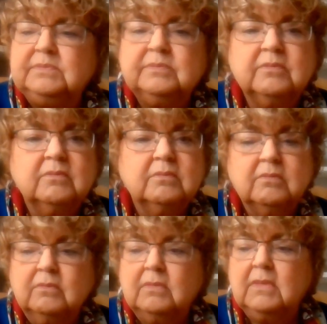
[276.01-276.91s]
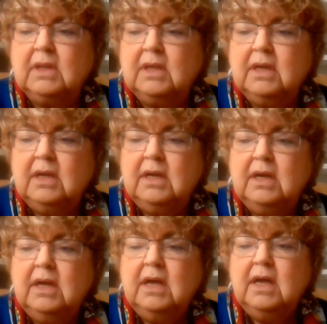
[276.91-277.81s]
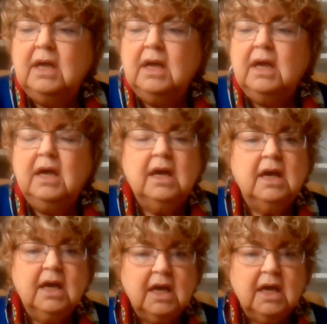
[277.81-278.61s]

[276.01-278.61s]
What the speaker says: [no speech]